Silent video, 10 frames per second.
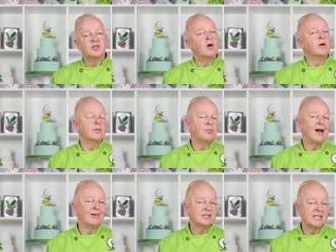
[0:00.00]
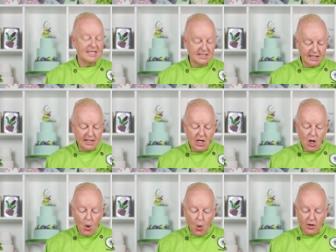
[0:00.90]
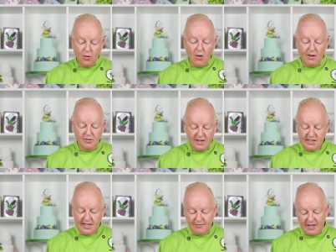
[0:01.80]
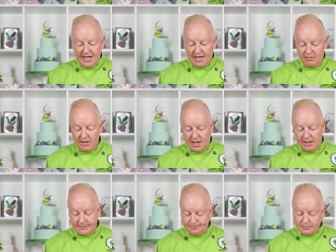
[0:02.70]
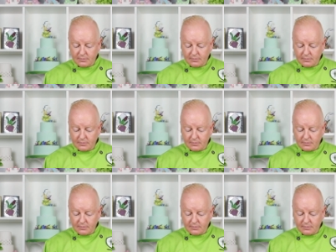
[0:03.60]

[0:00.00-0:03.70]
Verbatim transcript: chocolate brown center or the one with this lovely yellow color.